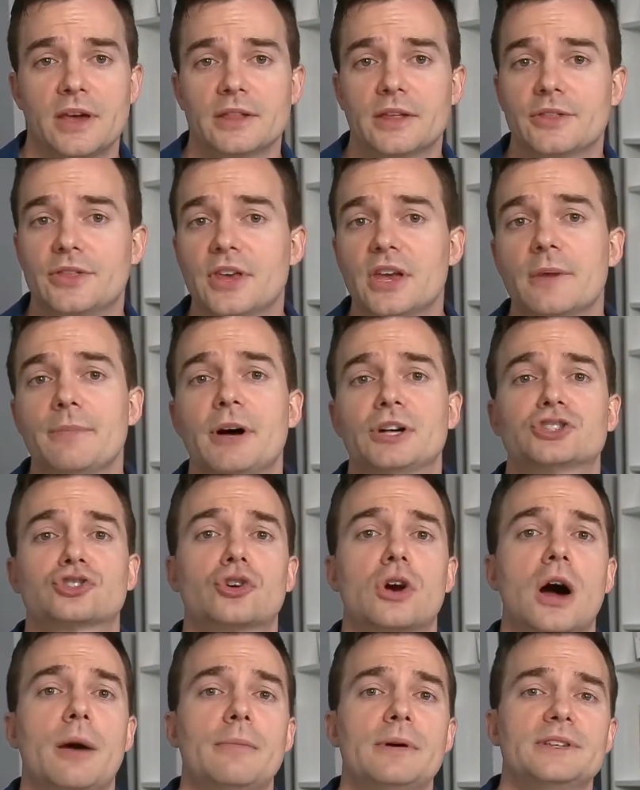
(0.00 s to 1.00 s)
The thing about
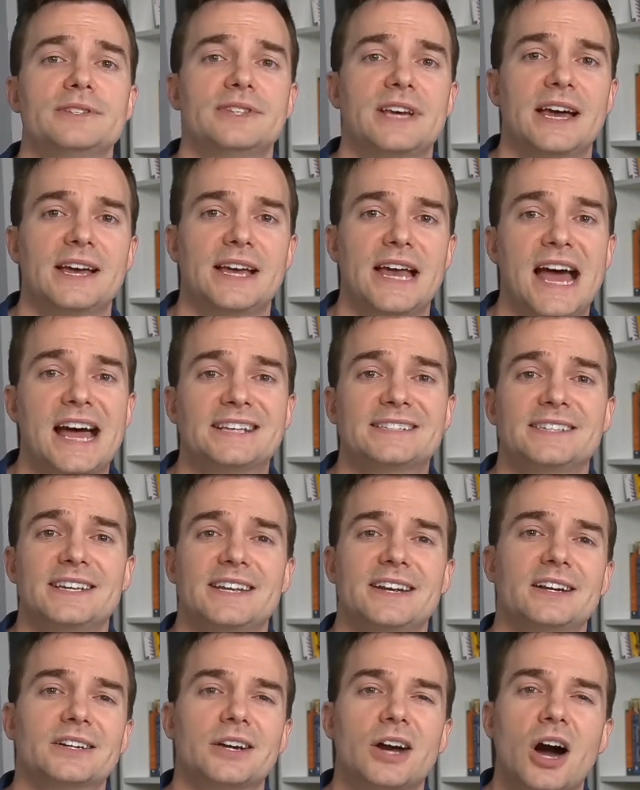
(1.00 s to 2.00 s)
trauma is that it has
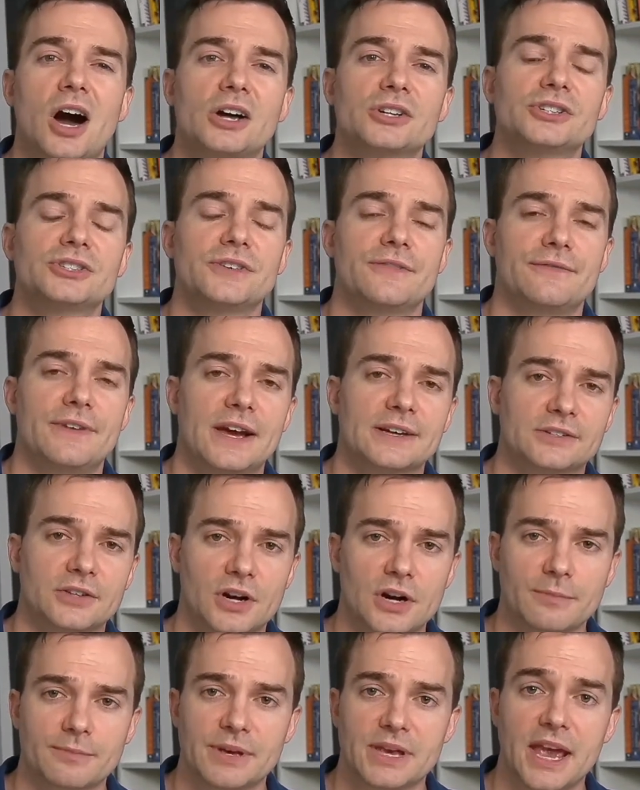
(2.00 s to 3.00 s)
an unconscious effect on
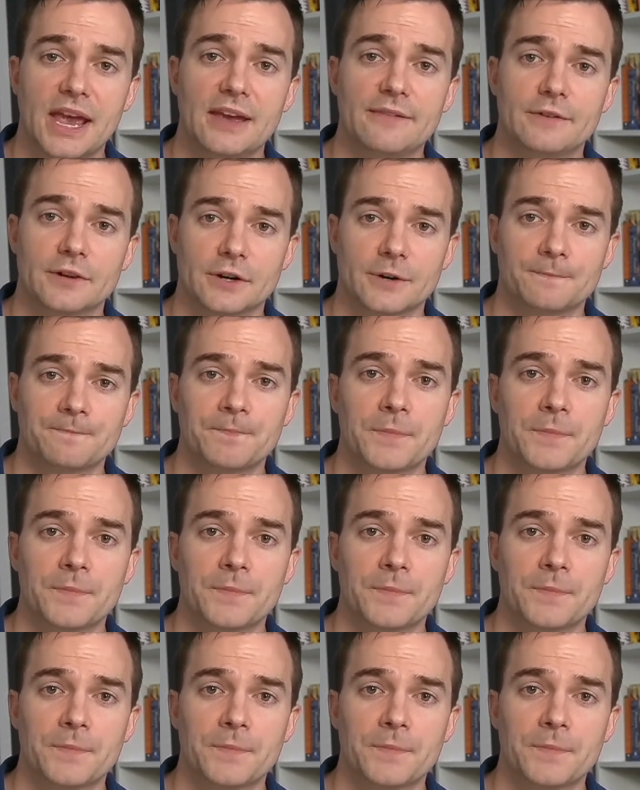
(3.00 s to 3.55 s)
our behavior.